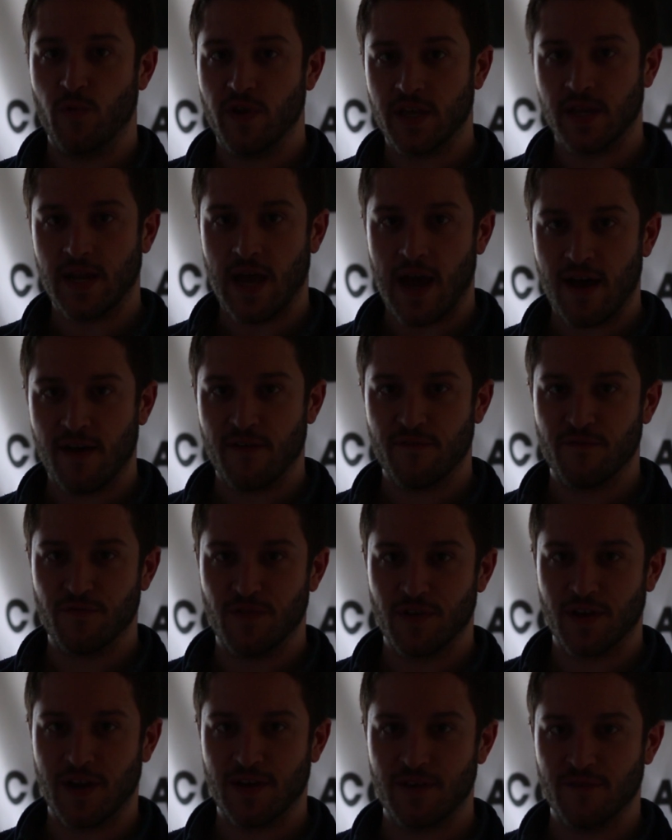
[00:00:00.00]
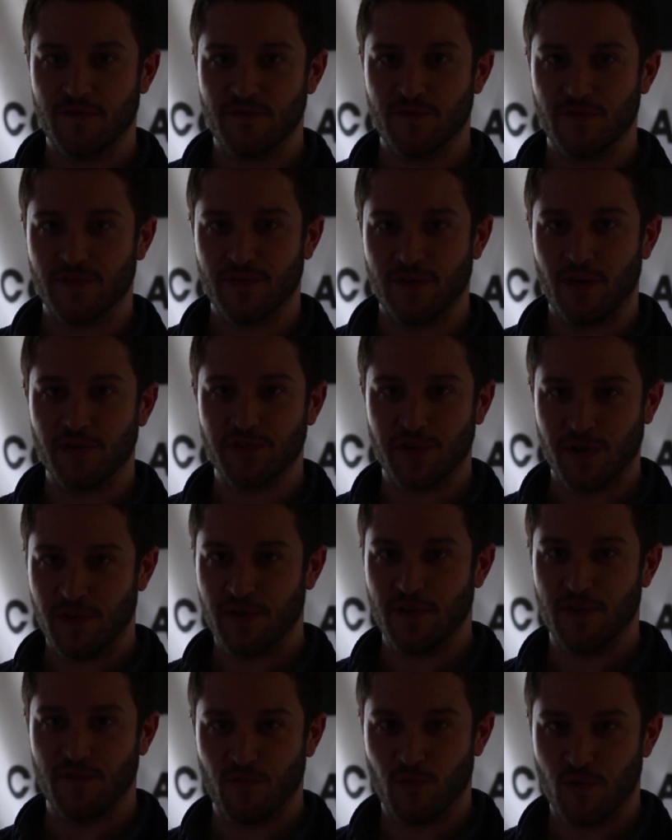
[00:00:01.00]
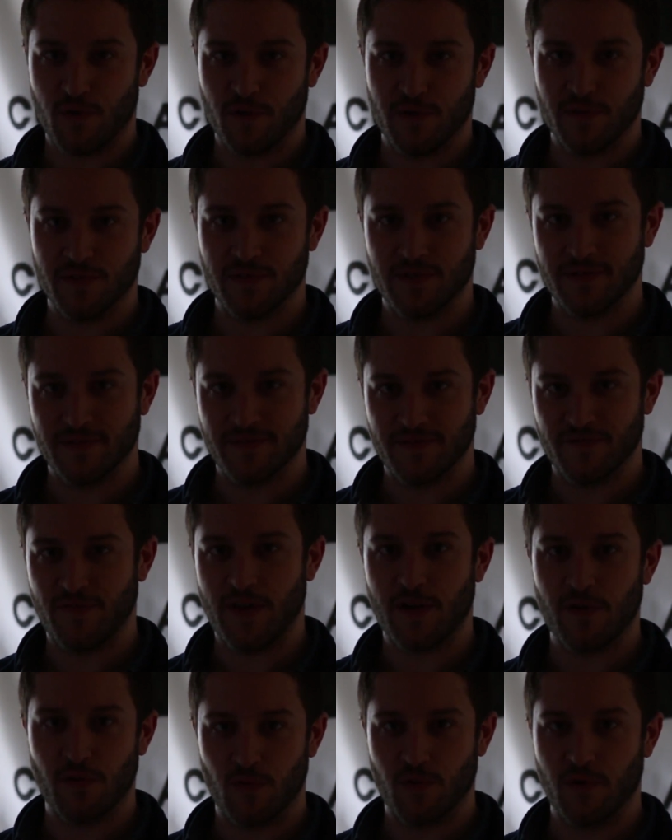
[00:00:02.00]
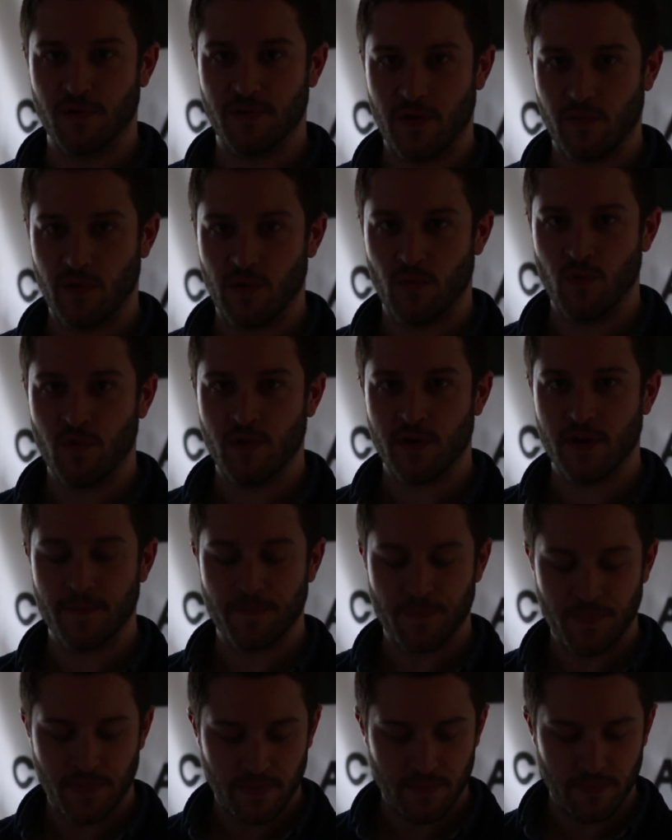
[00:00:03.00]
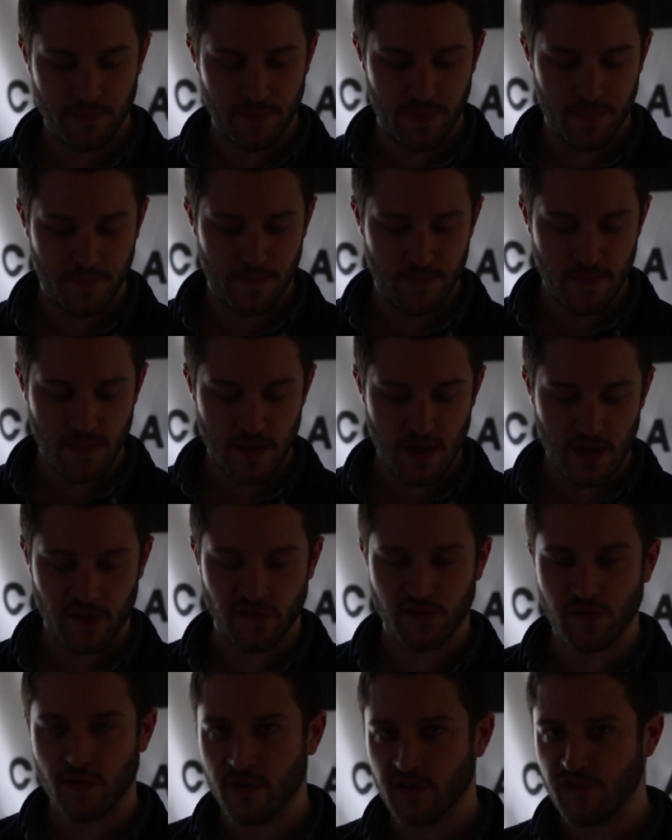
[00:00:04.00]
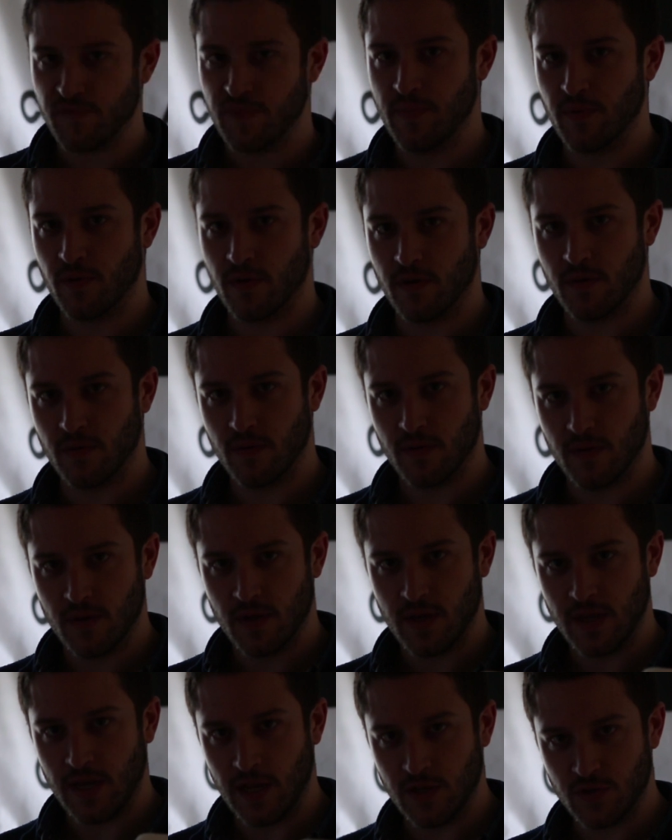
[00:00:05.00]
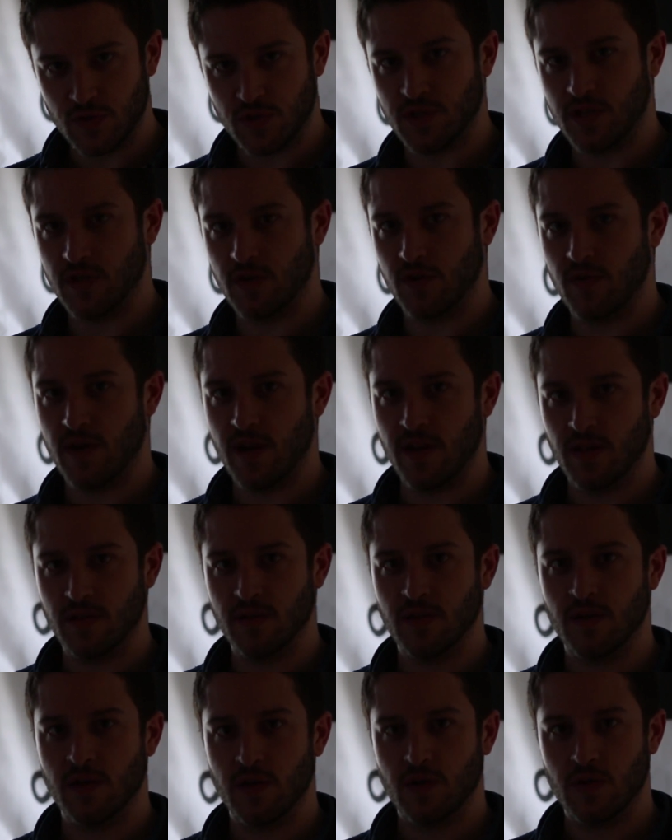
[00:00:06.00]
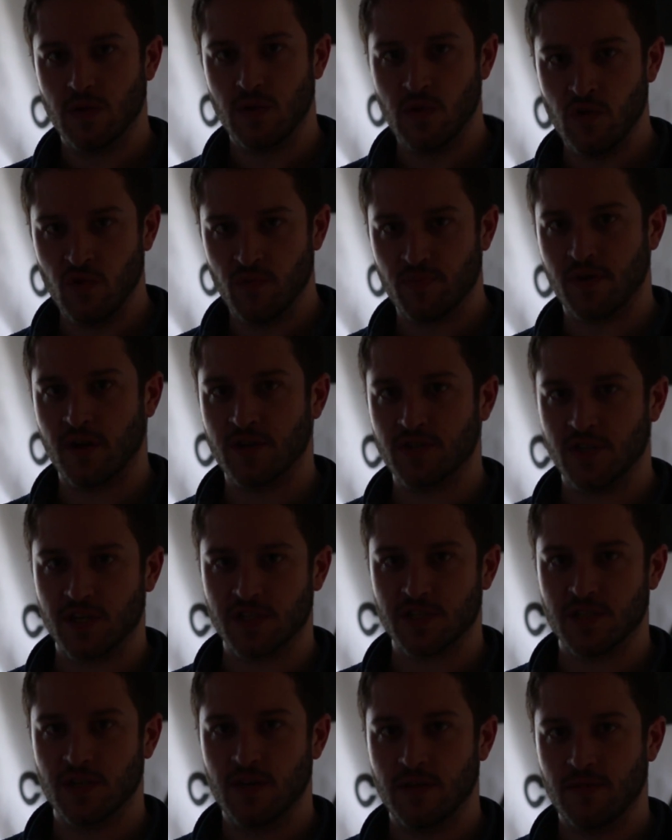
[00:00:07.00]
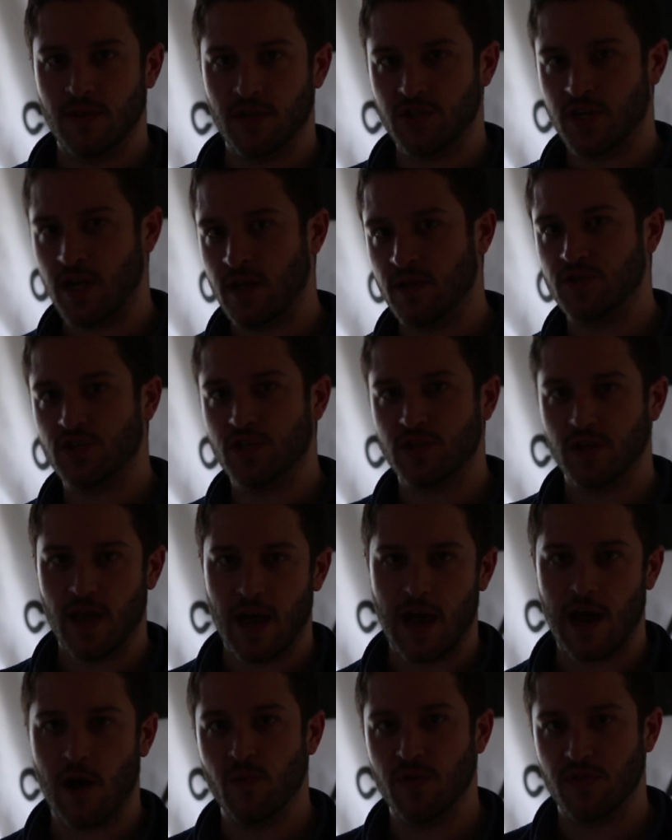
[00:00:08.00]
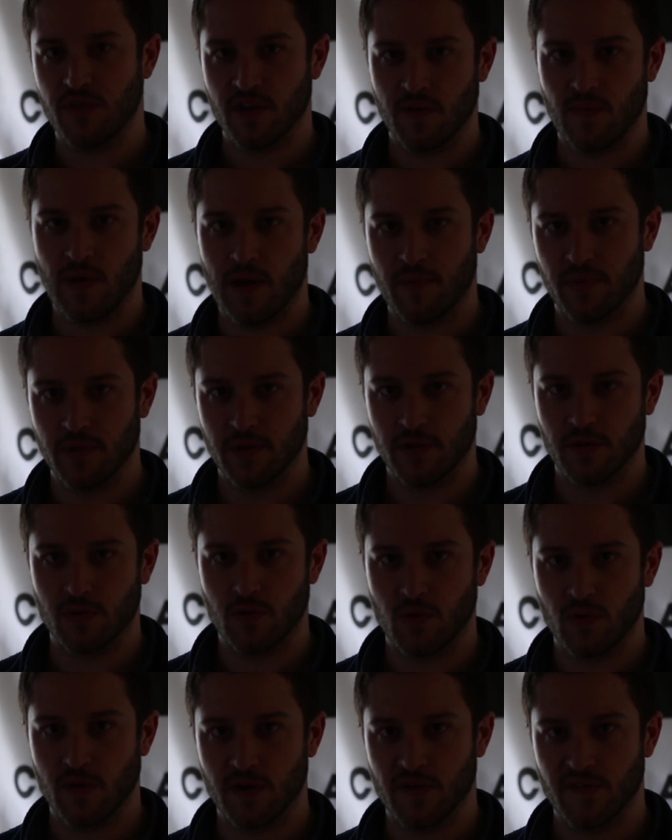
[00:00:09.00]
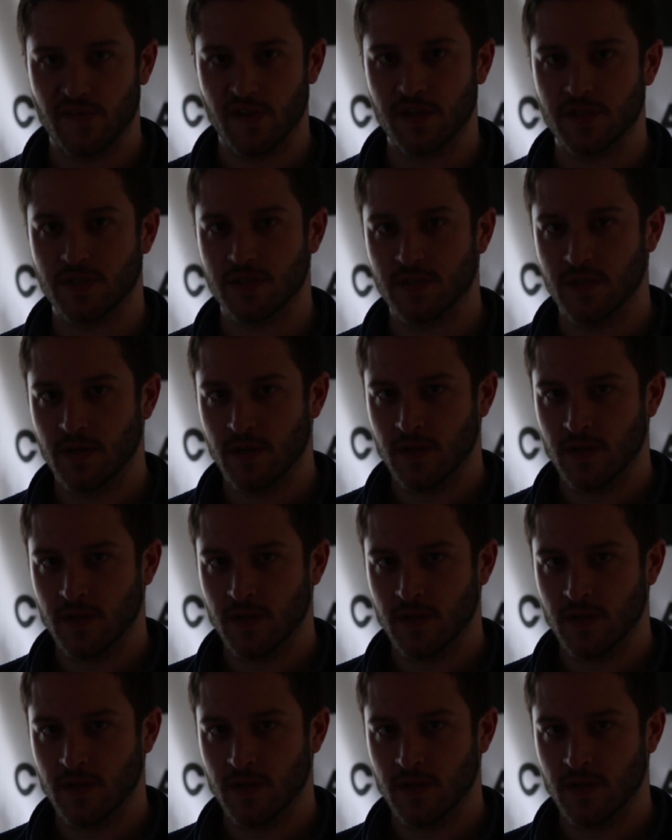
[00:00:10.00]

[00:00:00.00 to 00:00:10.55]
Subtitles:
we can have the kind of alternative world and federal world that we want, as long as people are interested in creating new projects that challenge how we think about political organization.